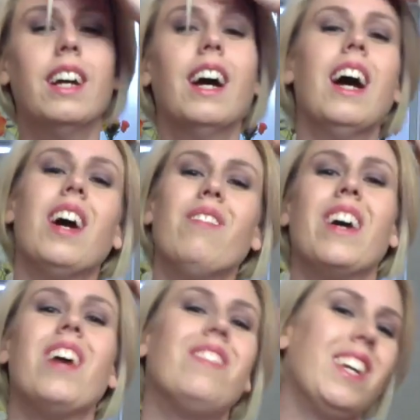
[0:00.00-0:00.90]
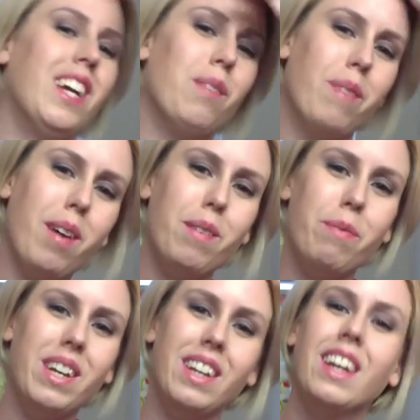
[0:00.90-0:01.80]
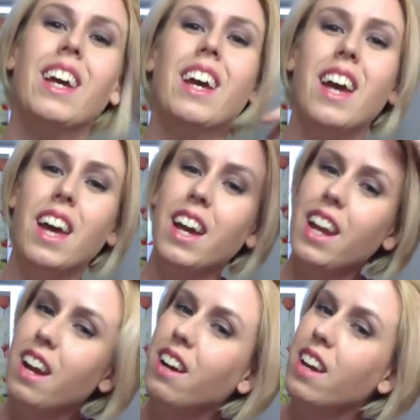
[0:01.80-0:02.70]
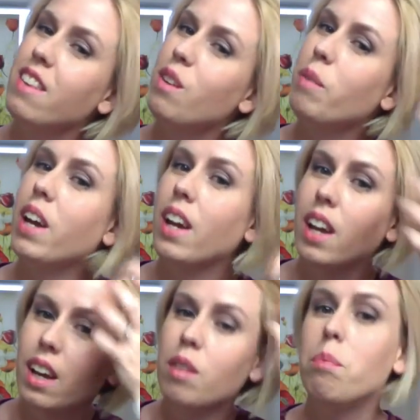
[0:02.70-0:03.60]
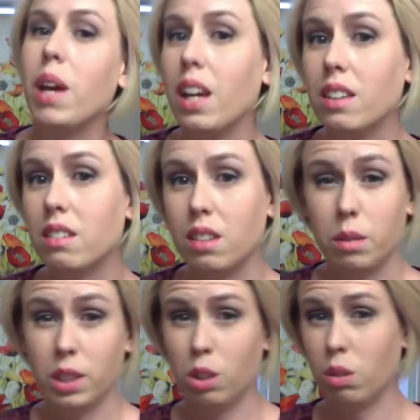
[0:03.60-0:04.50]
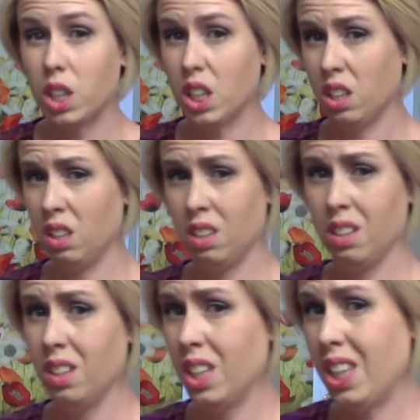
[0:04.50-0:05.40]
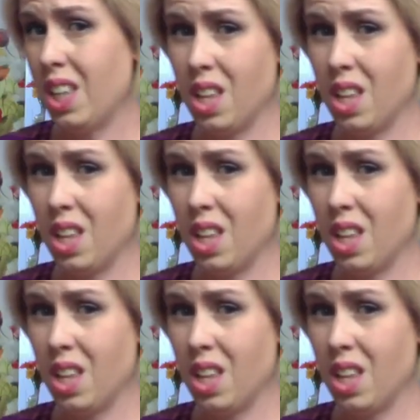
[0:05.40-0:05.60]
I might have to get a bobby pin. I got a haircut, so my bangs are a little bit shorter than